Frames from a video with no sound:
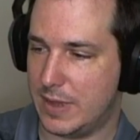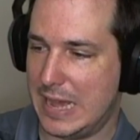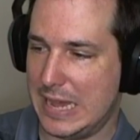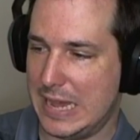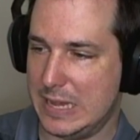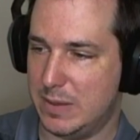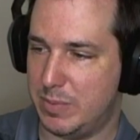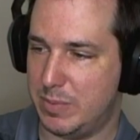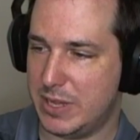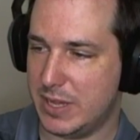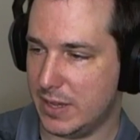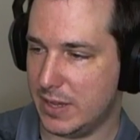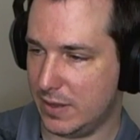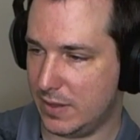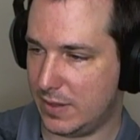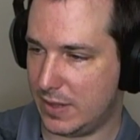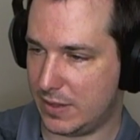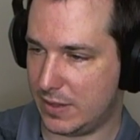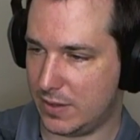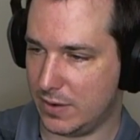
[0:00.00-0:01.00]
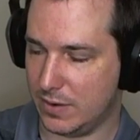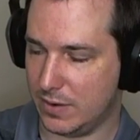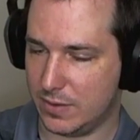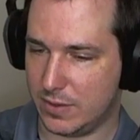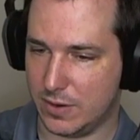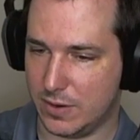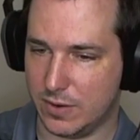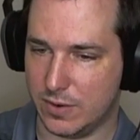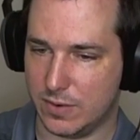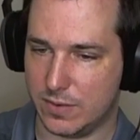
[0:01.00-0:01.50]
IP that
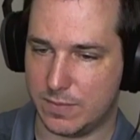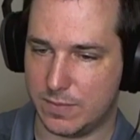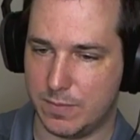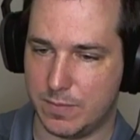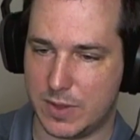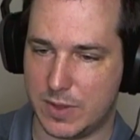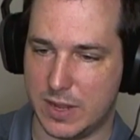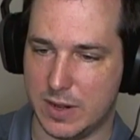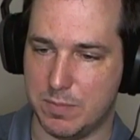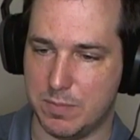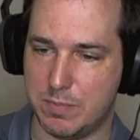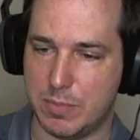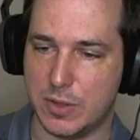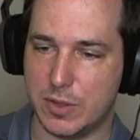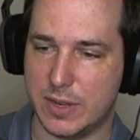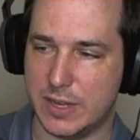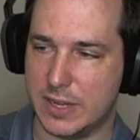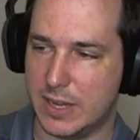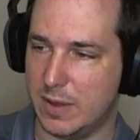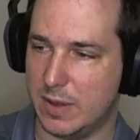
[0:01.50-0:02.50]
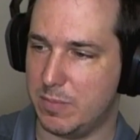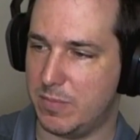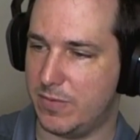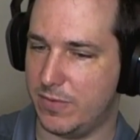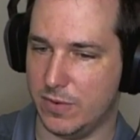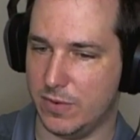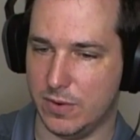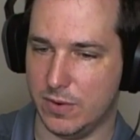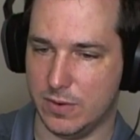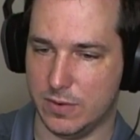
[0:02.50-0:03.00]
they're kind of building up
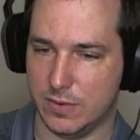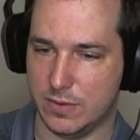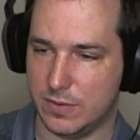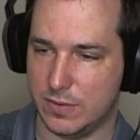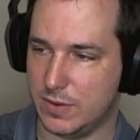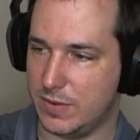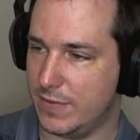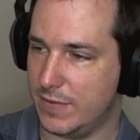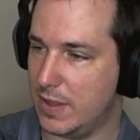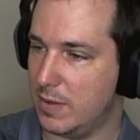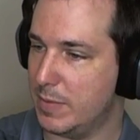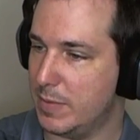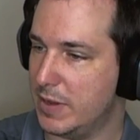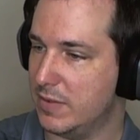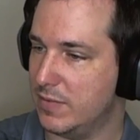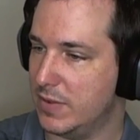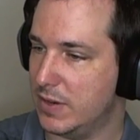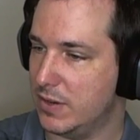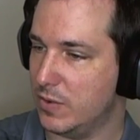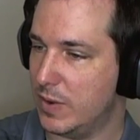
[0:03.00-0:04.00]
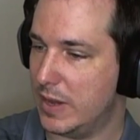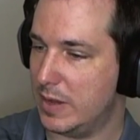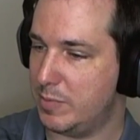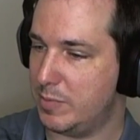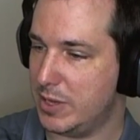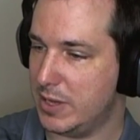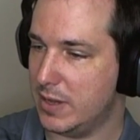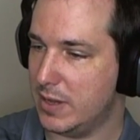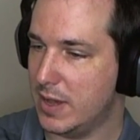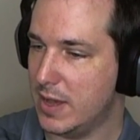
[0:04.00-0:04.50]
for development of a new IP.